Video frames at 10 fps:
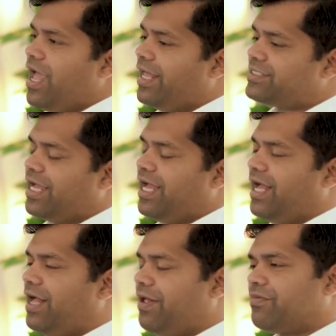at
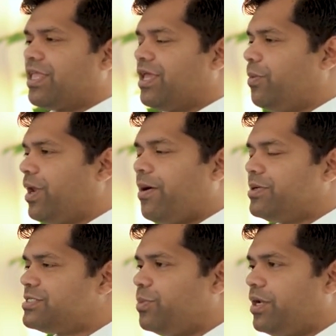um, you know, when I
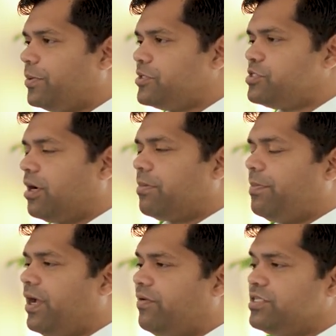was when I was young, my
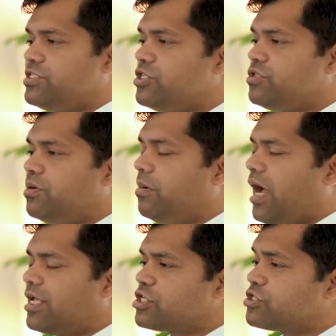parents used to
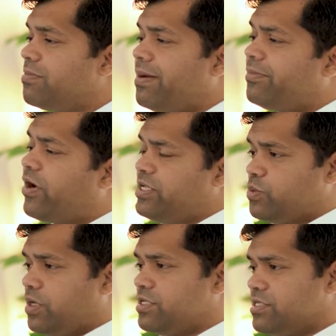ask us to memorize
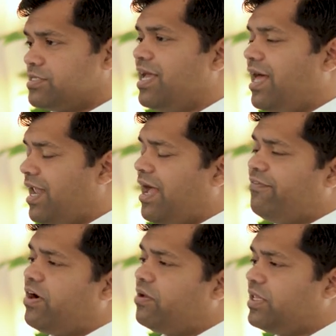verses, and I
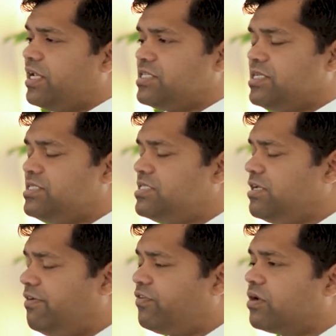found that as a
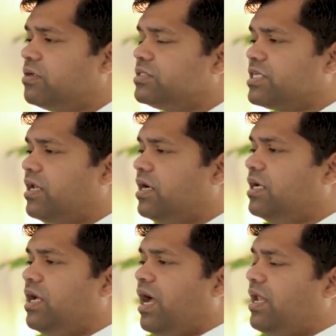difficult and
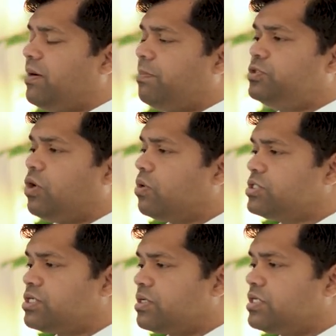a and a
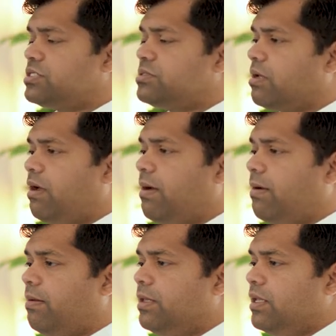torturous
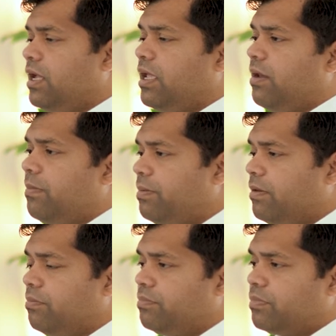uh, you
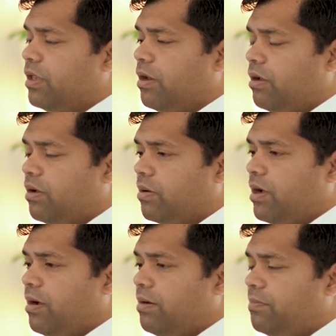know you know
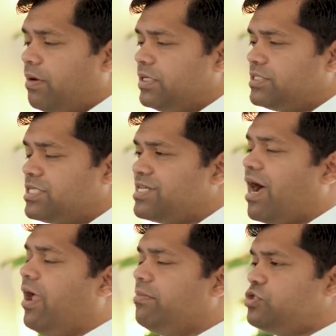um,
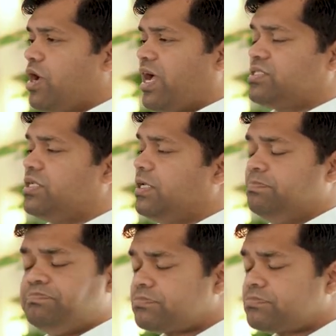time to actually.